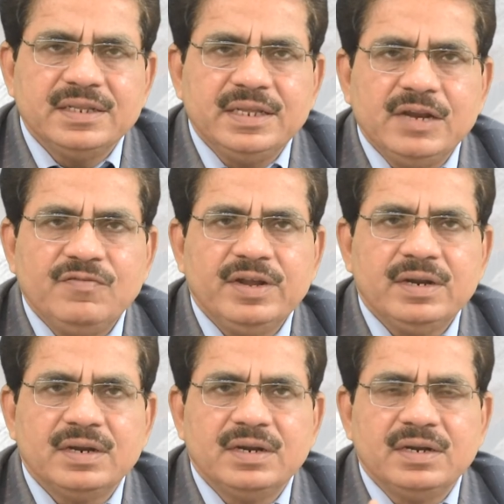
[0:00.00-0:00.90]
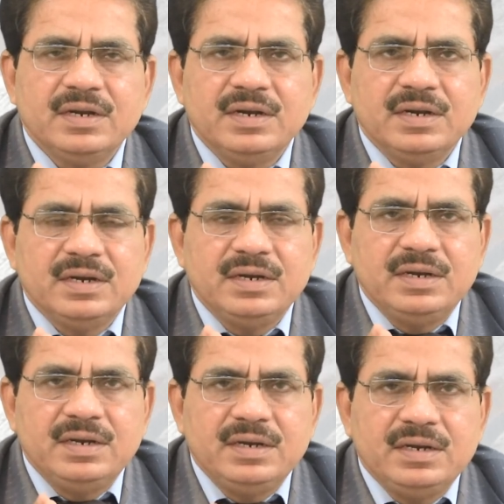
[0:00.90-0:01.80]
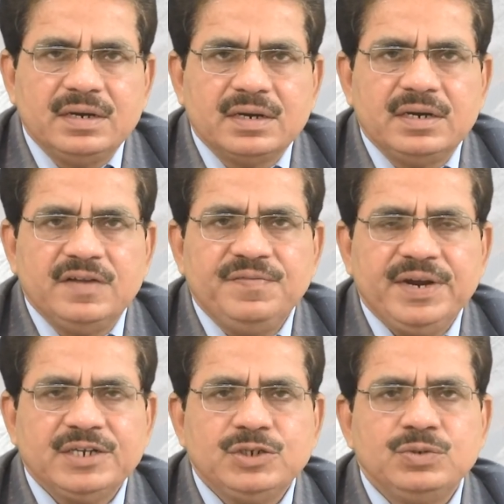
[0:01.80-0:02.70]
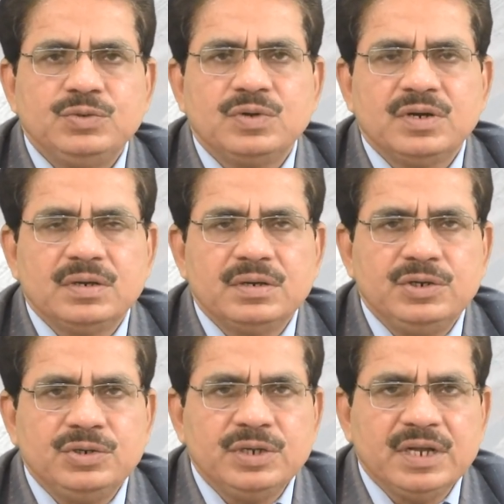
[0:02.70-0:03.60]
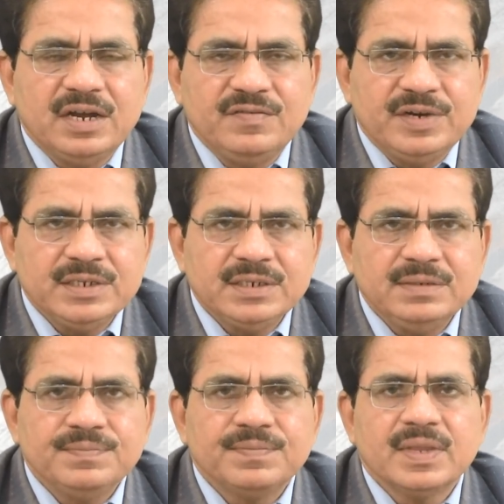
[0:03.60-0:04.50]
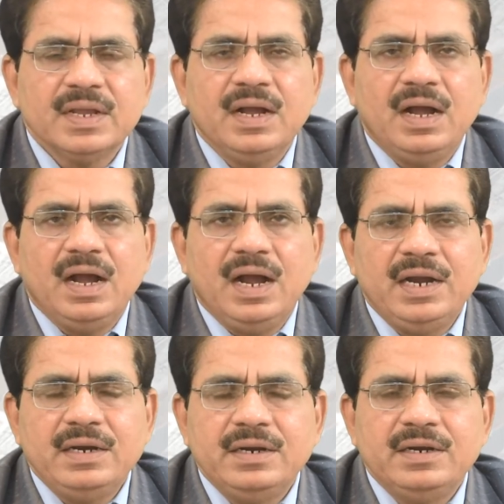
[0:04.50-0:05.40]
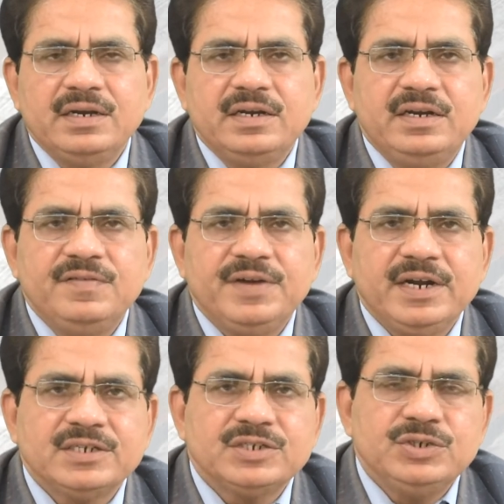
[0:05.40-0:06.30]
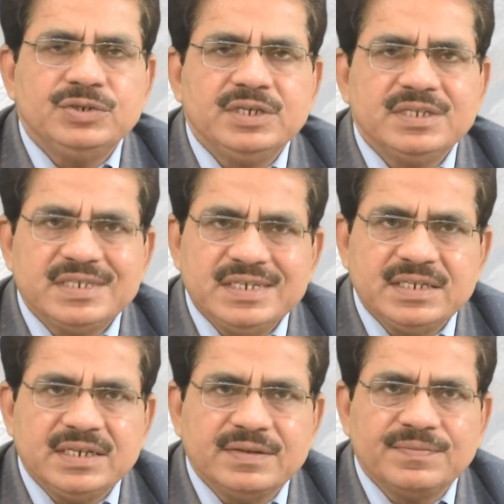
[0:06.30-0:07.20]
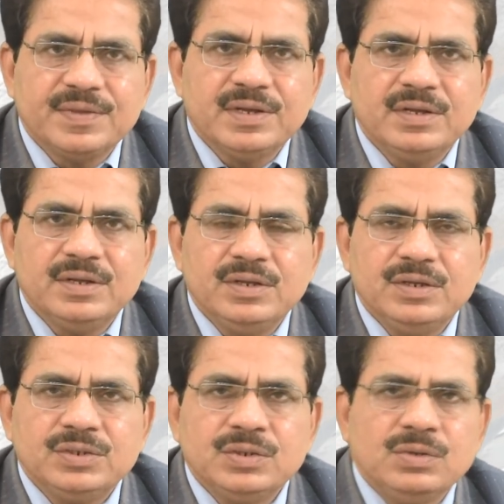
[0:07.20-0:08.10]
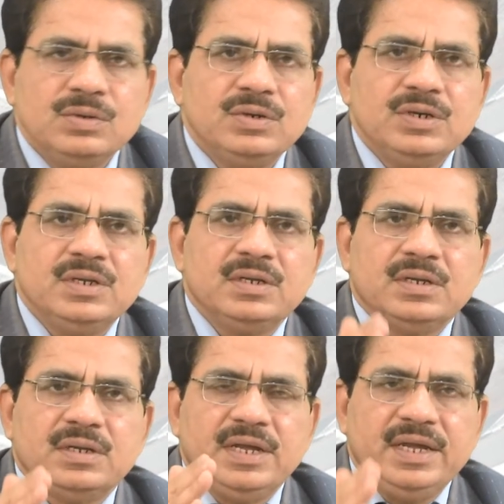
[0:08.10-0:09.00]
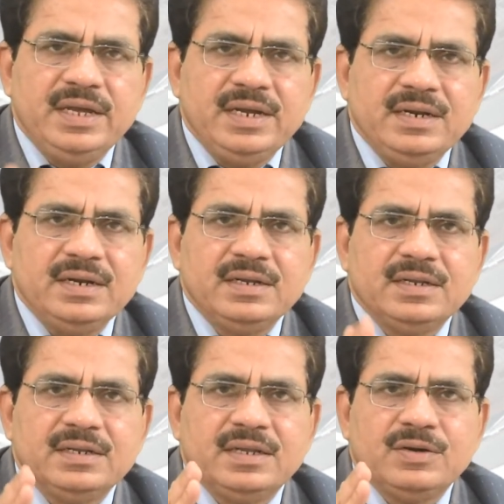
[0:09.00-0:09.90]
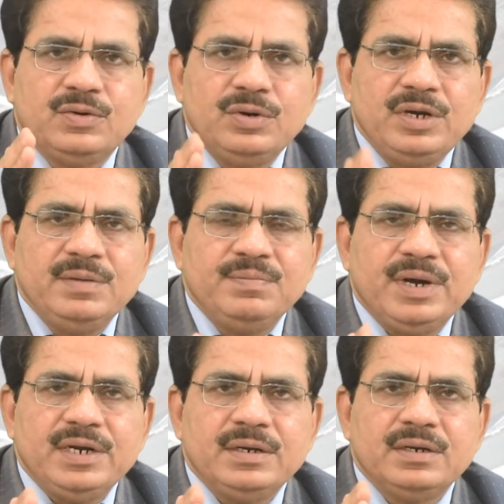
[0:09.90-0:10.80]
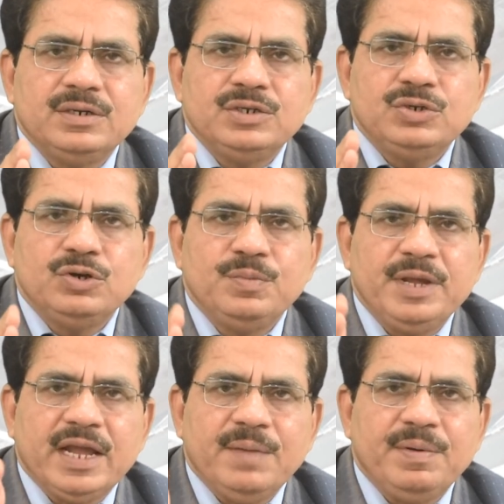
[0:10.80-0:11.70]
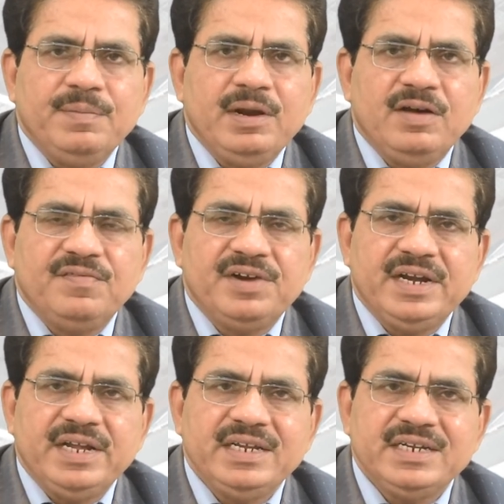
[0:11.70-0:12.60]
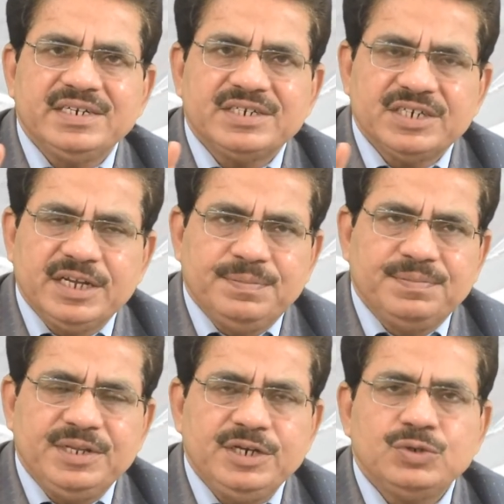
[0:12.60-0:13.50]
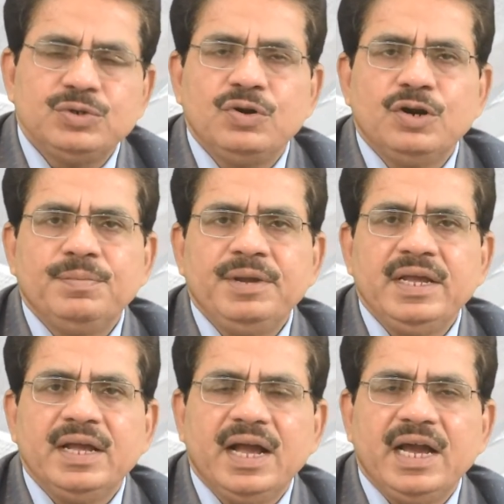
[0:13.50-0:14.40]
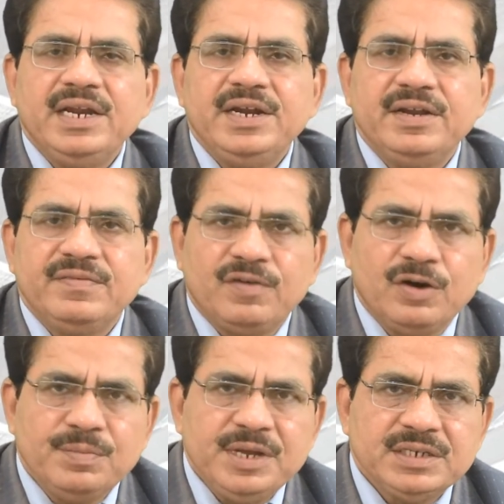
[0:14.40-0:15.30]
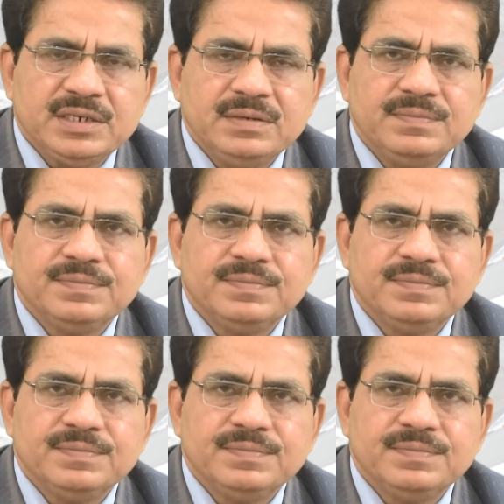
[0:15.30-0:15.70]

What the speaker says: there were defects during conversion and defects during seasoning. So here the good timber should be capable of retaining its shape. There should not be any deformation.